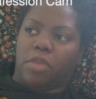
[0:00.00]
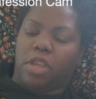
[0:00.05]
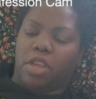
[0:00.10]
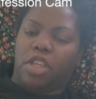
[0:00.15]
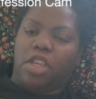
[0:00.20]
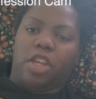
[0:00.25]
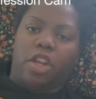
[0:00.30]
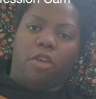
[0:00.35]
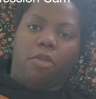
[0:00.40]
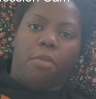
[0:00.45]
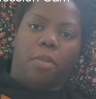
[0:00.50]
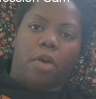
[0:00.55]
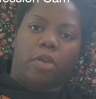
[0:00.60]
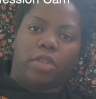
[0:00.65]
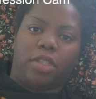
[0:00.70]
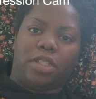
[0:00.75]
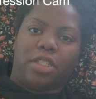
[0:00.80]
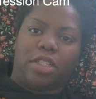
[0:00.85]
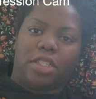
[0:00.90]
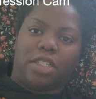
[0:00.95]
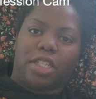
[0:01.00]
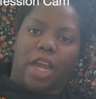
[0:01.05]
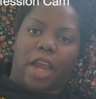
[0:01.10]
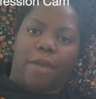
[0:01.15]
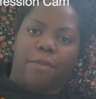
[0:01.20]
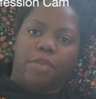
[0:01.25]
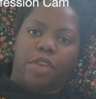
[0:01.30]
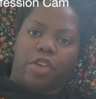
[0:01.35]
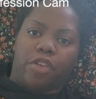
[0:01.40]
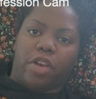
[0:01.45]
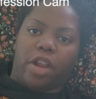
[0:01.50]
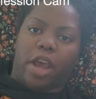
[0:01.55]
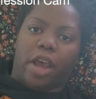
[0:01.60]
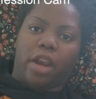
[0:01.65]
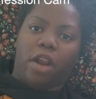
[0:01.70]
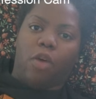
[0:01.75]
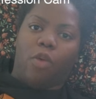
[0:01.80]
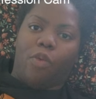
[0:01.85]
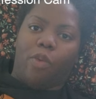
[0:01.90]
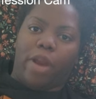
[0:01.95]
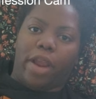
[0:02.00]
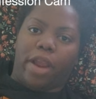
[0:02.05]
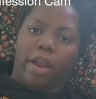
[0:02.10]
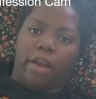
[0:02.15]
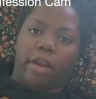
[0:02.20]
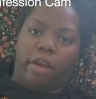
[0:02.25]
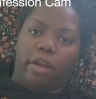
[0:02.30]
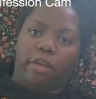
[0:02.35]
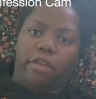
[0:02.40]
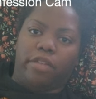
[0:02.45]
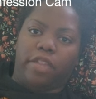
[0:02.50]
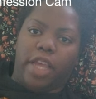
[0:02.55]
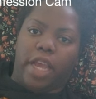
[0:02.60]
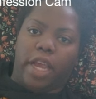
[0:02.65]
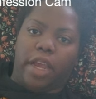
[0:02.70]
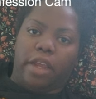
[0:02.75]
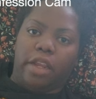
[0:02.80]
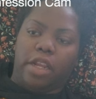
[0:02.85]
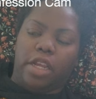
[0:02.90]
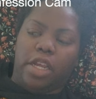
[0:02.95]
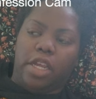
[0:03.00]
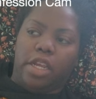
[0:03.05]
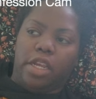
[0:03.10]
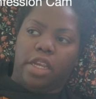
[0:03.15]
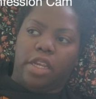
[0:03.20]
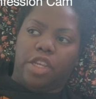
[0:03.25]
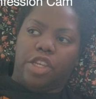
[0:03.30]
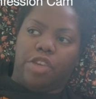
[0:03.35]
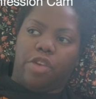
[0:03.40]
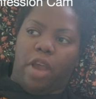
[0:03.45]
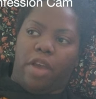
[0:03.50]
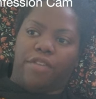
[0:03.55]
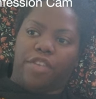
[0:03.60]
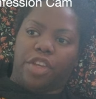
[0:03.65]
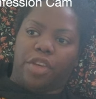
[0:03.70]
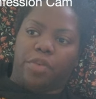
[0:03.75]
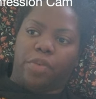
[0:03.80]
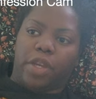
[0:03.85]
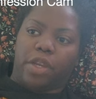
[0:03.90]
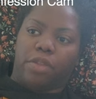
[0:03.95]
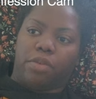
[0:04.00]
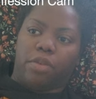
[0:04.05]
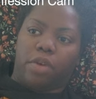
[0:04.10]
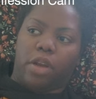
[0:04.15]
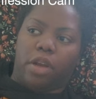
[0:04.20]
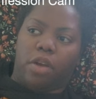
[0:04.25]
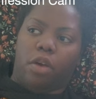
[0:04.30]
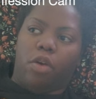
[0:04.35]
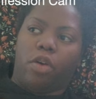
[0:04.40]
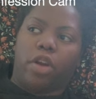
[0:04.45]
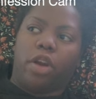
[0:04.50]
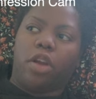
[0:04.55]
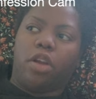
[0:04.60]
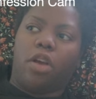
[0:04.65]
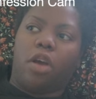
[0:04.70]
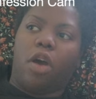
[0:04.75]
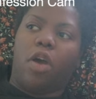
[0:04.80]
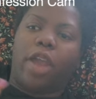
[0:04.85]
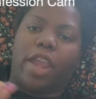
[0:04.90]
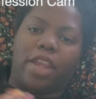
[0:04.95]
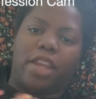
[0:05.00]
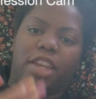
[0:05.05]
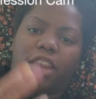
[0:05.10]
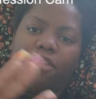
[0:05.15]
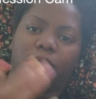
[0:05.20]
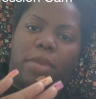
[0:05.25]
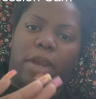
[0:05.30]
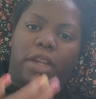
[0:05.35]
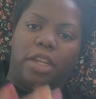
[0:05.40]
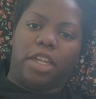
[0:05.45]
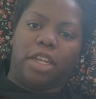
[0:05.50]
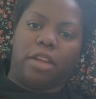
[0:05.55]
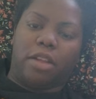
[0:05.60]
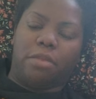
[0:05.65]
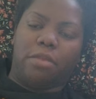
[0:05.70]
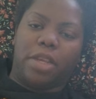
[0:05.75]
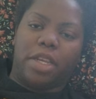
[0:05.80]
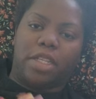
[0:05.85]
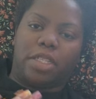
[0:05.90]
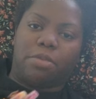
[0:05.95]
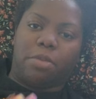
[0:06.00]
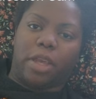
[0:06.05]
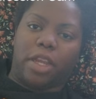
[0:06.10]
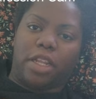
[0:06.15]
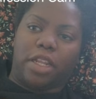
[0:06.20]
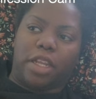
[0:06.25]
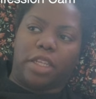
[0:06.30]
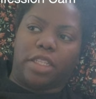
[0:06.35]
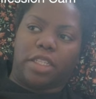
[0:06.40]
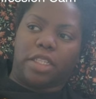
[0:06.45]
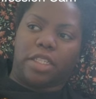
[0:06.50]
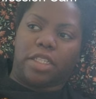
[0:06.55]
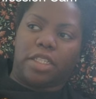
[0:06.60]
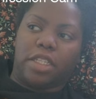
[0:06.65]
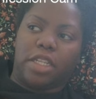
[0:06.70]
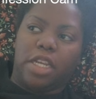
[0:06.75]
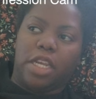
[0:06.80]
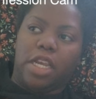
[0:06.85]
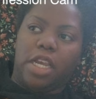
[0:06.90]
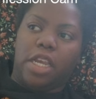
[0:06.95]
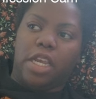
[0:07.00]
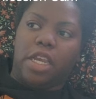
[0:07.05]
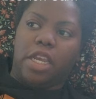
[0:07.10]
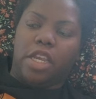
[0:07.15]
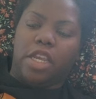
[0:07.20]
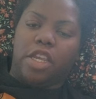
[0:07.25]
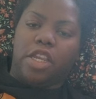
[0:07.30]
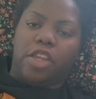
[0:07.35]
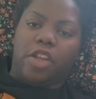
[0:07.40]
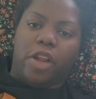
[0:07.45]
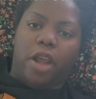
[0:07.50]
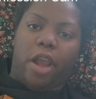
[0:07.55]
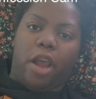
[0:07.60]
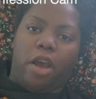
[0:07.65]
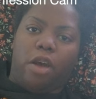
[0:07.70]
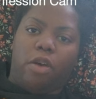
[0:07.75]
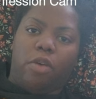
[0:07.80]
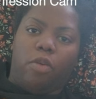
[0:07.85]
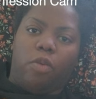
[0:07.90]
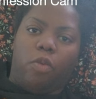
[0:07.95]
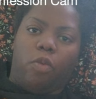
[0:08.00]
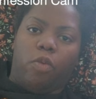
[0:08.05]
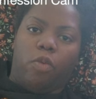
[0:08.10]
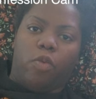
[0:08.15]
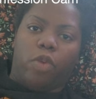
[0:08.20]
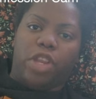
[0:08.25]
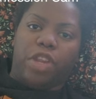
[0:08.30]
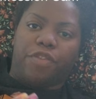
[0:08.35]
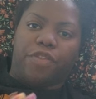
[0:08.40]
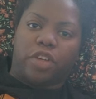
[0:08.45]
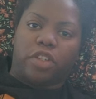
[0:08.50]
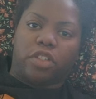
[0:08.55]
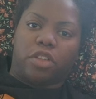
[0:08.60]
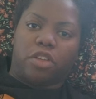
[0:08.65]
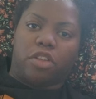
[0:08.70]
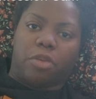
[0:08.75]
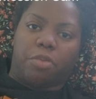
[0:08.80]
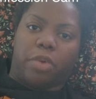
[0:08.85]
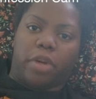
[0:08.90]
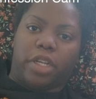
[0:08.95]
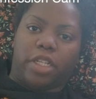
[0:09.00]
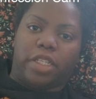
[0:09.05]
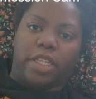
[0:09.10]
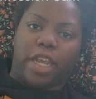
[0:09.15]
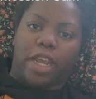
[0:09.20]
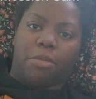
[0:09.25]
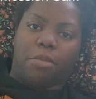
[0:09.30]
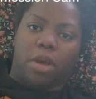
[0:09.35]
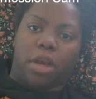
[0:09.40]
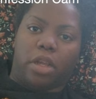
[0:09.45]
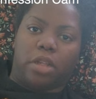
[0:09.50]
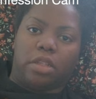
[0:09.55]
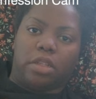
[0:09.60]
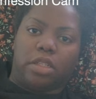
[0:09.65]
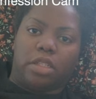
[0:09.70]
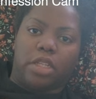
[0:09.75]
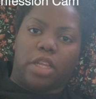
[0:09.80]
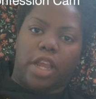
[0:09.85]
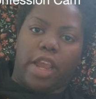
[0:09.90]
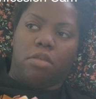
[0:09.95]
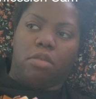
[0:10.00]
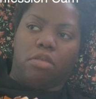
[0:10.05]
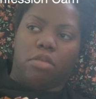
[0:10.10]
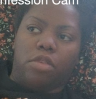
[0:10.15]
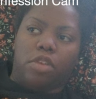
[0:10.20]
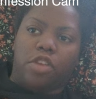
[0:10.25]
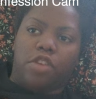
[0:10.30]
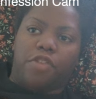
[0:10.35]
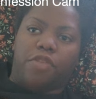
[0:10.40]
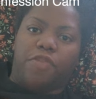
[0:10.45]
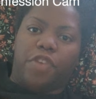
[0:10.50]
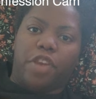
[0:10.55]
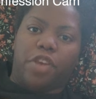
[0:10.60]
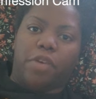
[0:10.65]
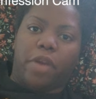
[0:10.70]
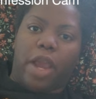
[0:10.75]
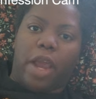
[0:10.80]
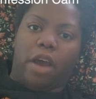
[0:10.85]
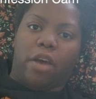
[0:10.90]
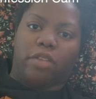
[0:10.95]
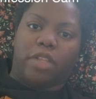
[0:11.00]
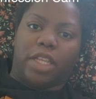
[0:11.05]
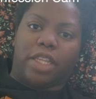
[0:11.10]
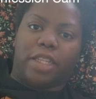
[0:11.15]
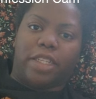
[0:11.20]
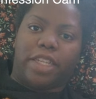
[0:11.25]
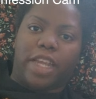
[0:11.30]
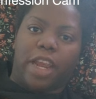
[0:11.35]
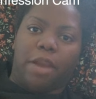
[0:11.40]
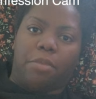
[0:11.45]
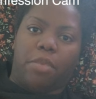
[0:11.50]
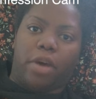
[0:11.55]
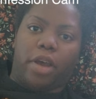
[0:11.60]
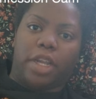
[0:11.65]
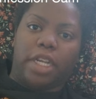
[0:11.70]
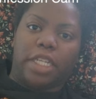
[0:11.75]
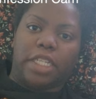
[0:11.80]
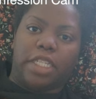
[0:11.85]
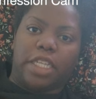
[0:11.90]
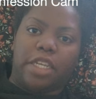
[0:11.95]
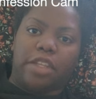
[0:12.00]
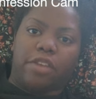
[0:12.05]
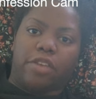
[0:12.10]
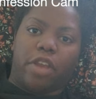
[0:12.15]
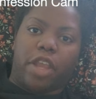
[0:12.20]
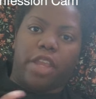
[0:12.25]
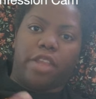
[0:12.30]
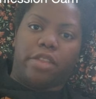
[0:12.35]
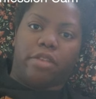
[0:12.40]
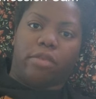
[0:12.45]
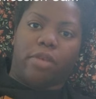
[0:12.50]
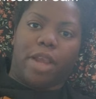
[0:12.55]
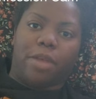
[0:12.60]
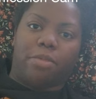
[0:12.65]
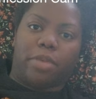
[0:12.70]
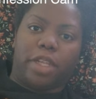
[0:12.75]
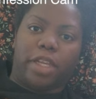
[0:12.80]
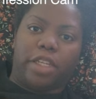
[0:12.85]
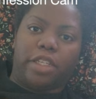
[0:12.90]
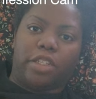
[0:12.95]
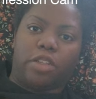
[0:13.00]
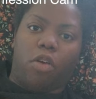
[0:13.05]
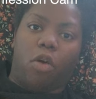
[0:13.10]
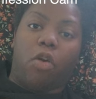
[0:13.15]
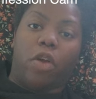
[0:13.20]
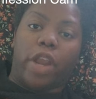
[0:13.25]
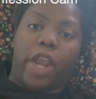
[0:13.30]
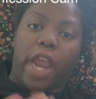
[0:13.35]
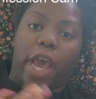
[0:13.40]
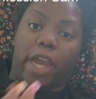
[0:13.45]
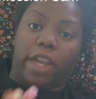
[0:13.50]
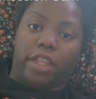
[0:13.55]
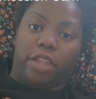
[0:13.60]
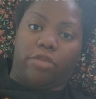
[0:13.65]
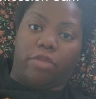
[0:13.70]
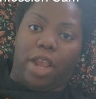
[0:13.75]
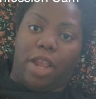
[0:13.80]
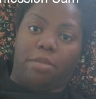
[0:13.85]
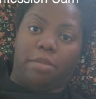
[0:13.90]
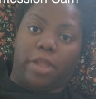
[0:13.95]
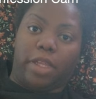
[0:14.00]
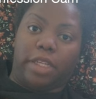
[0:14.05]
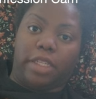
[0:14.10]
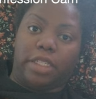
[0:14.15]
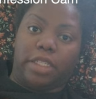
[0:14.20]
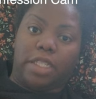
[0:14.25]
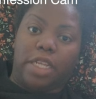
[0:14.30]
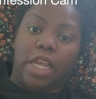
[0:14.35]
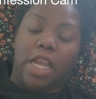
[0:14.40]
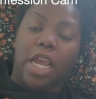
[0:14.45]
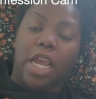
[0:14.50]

you know, most of the time you're not aware that you have a urethra. Or, okay, never mind. Here, let me explain it like this. You know how when you first learn to put in tampons, you figure out that the tampon is either in the right place or not in the right place